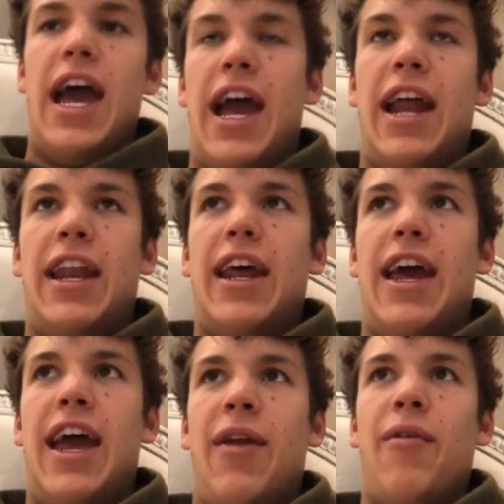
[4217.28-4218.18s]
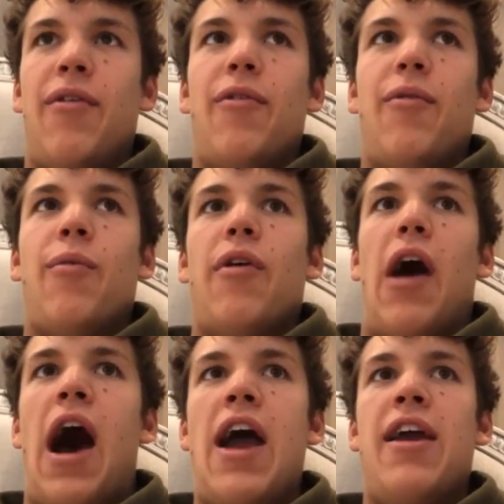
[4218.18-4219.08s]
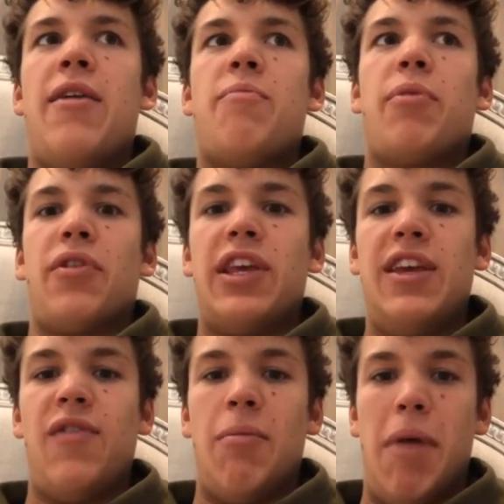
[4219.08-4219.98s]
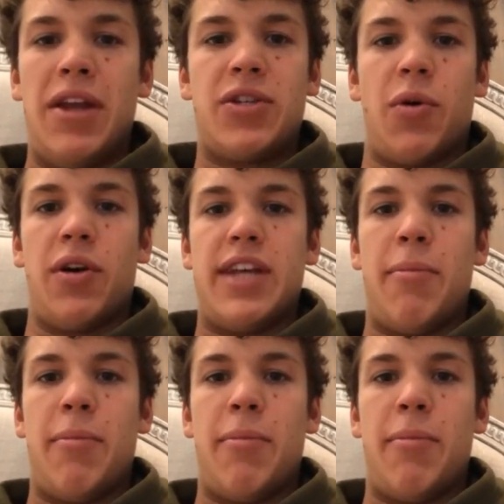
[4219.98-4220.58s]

And and I believe in mentors.